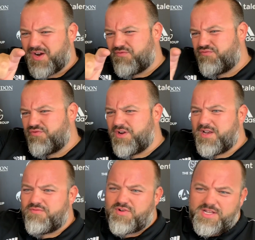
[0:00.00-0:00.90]
a
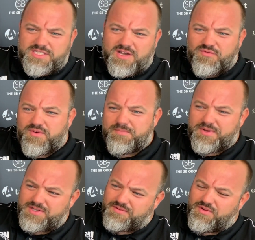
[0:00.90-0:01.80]
really, really tough one
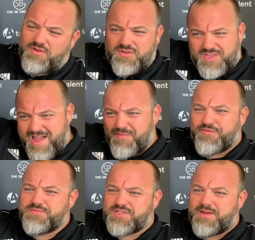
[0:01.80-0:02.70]
because if you look down
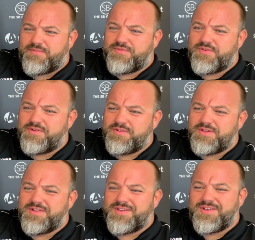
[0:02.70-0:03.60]
from step four,
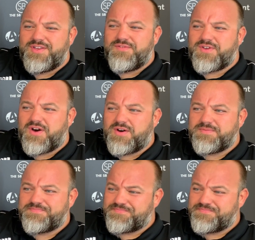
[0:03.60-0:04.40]
you've got